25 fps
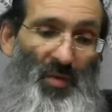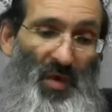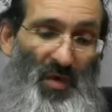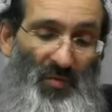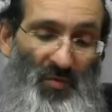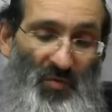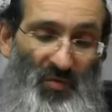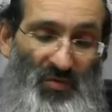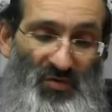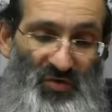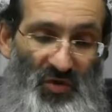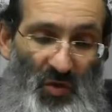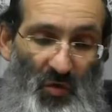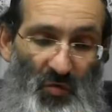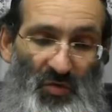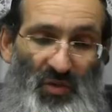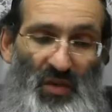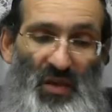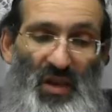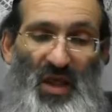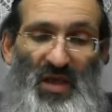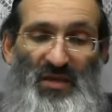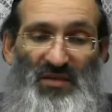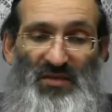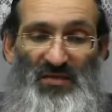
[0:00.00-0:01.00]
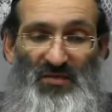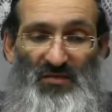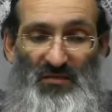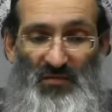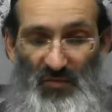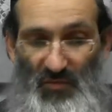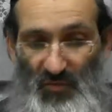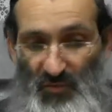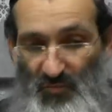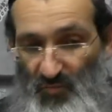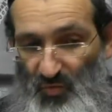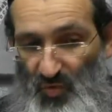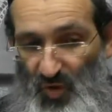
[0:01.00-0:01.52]
maybe we start with the last
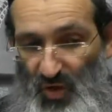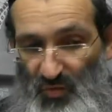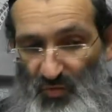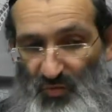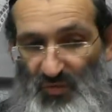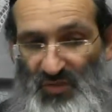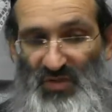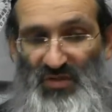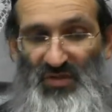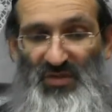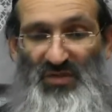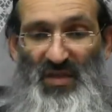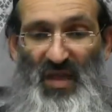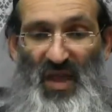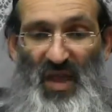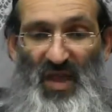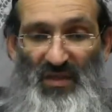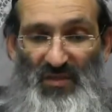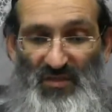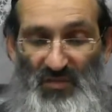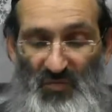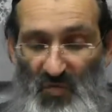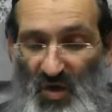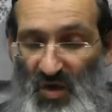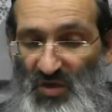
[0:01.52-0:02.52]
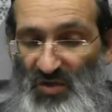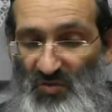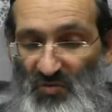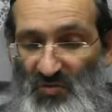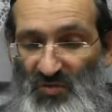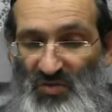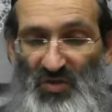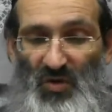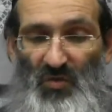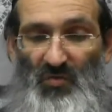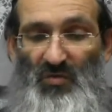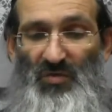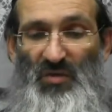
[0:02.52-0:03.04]
brain, which is das. Why should
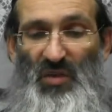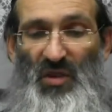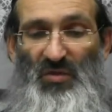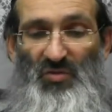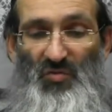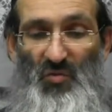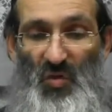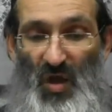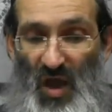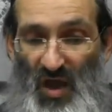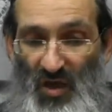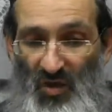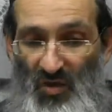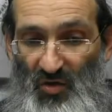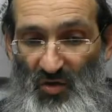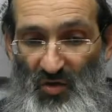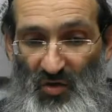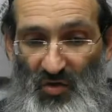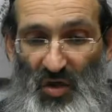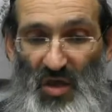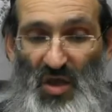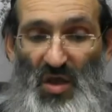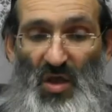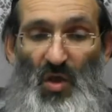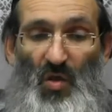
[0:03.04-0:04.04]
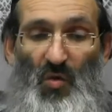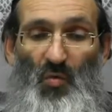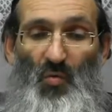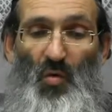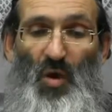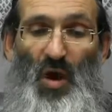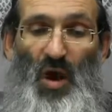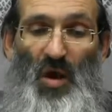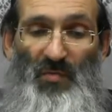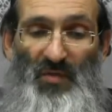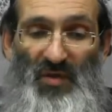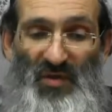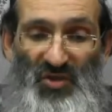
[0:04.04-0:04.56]
we start with das?
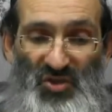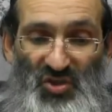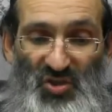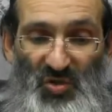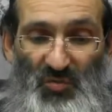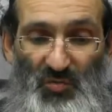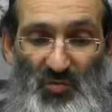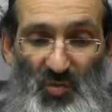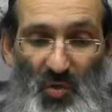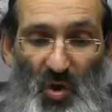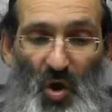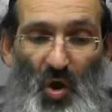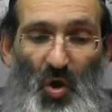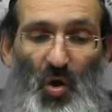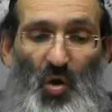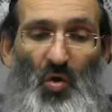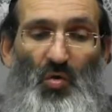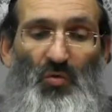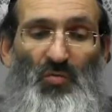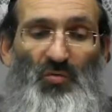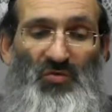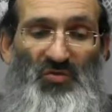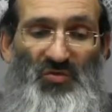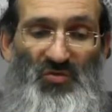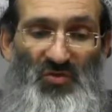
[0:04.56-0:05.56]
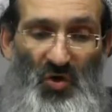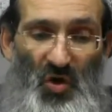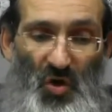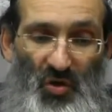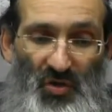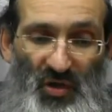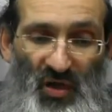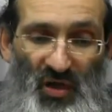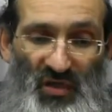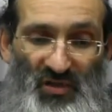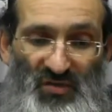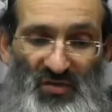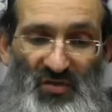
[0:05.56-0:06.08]
Why? Because Shabo
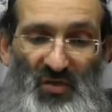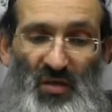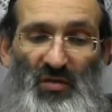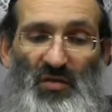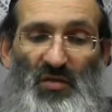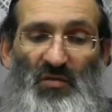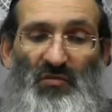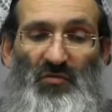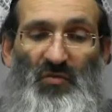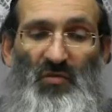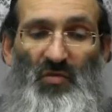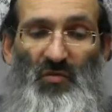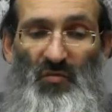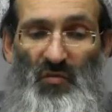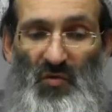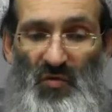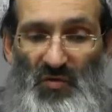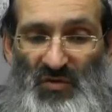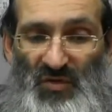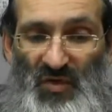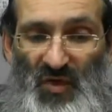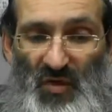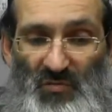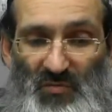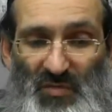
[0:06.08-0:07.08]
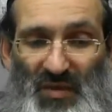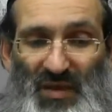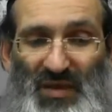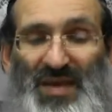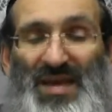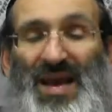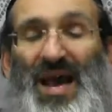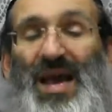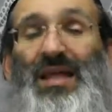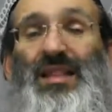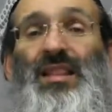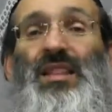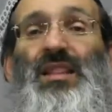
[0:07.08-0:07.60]
Tzod Chasadim V'Gvos
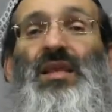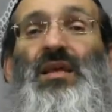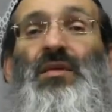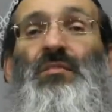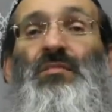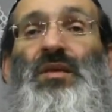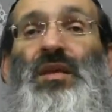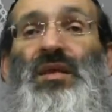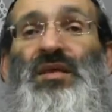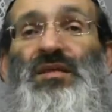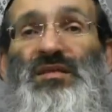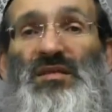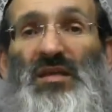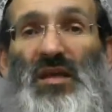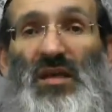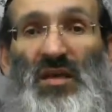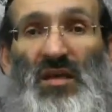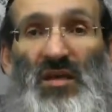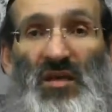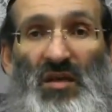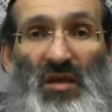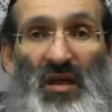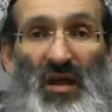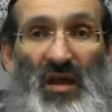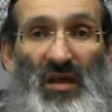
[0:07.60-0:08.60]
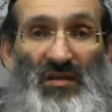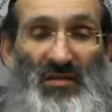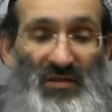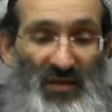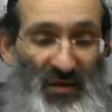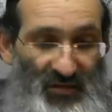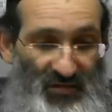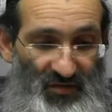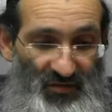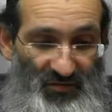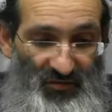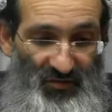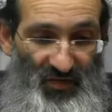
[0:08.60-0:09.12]
Megadlim it's
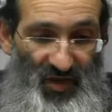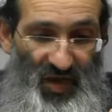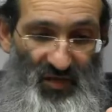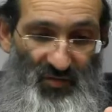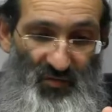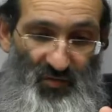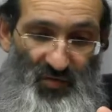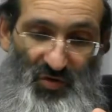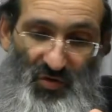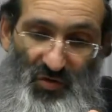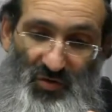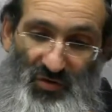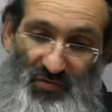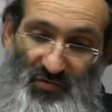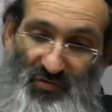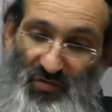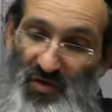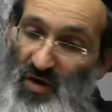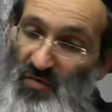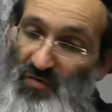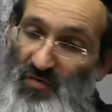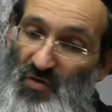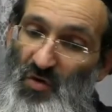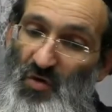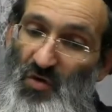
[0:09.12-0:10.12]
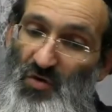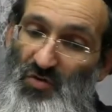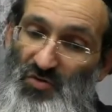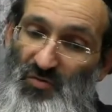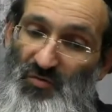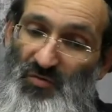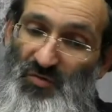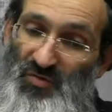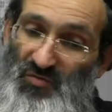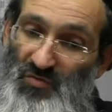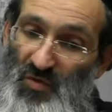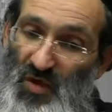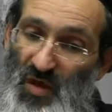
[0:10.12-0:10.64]
a vlad. We know it's very very
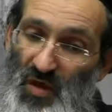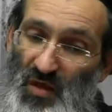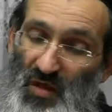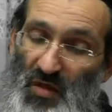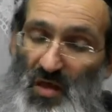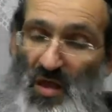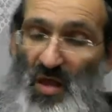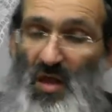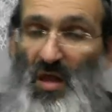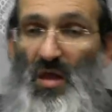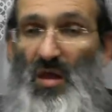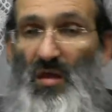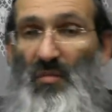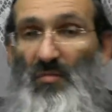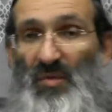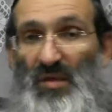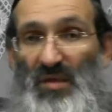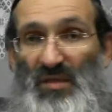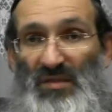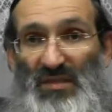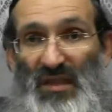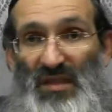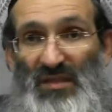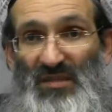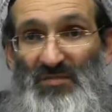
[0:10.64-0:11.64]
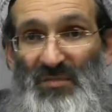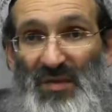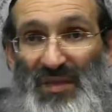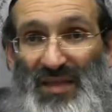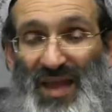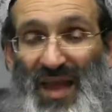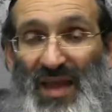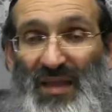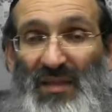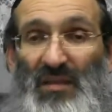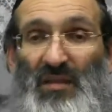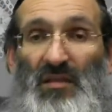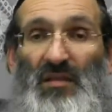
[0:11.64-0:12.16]
choshev as well, because that's
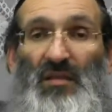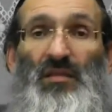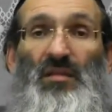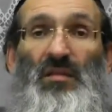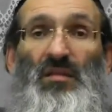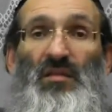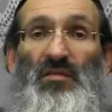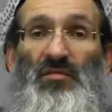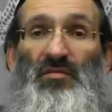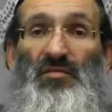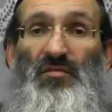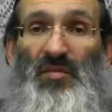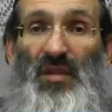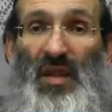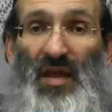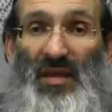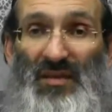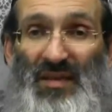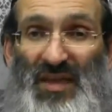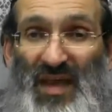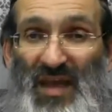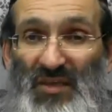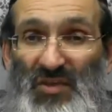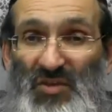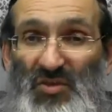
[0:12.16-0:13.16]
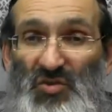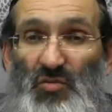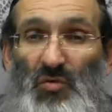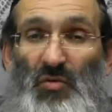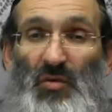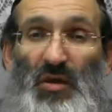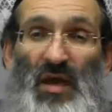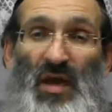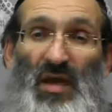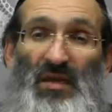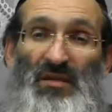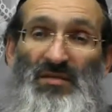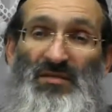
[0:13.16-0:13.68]
megadl the vlad, the
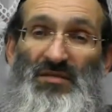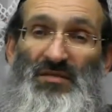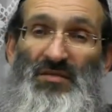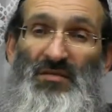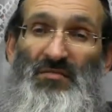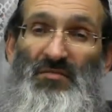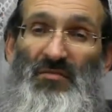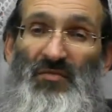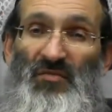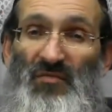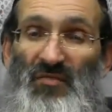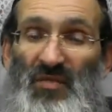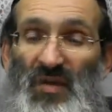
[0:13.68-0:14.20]
actual etzem